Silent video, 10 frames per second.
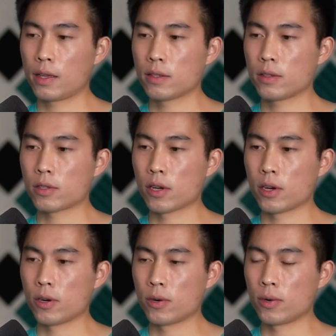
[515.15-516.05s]

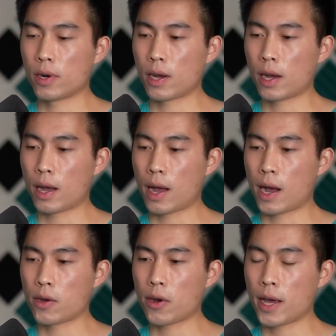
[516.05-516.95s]
So
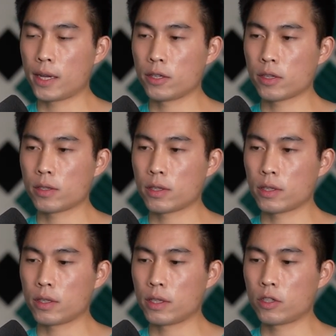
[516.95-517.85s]
I'll go ahead and just
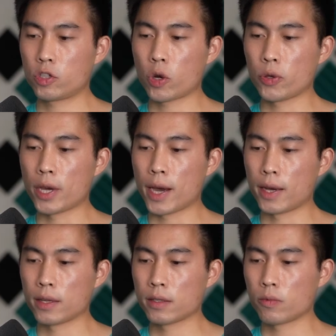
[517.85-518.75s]
show you
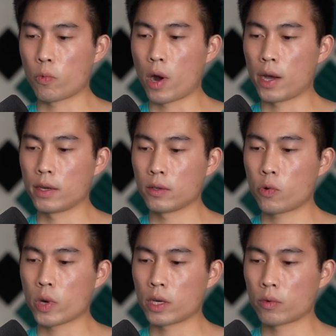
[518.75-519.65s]
guys one
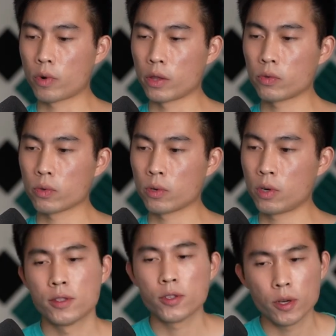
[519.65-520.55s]
quick run through.
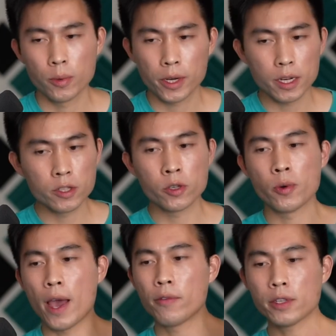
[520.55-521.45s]
So we're gonna
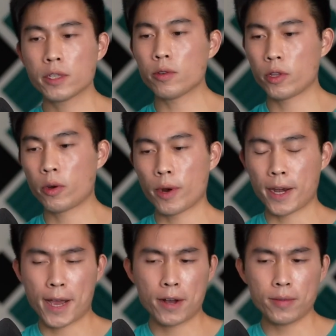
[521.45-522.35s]
do every single note right
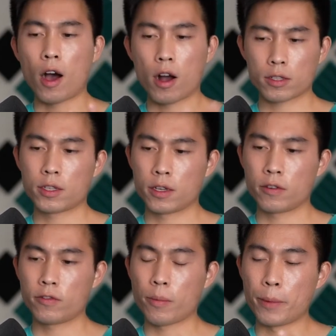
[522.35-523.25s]
now,
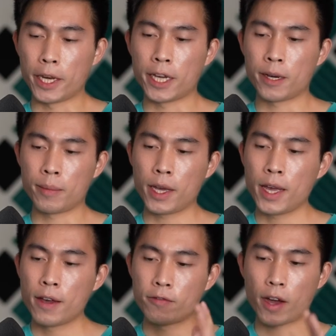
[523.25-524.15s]
octave, medium,
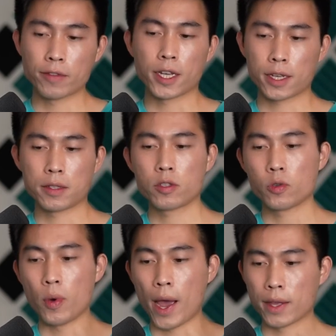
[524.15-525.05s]
5 seconds
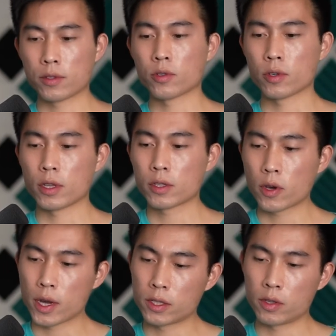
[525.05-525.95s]
to answer. Let's
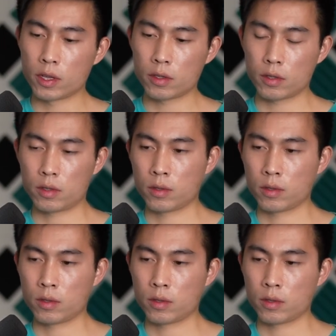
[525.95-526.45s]
go ahead and do this.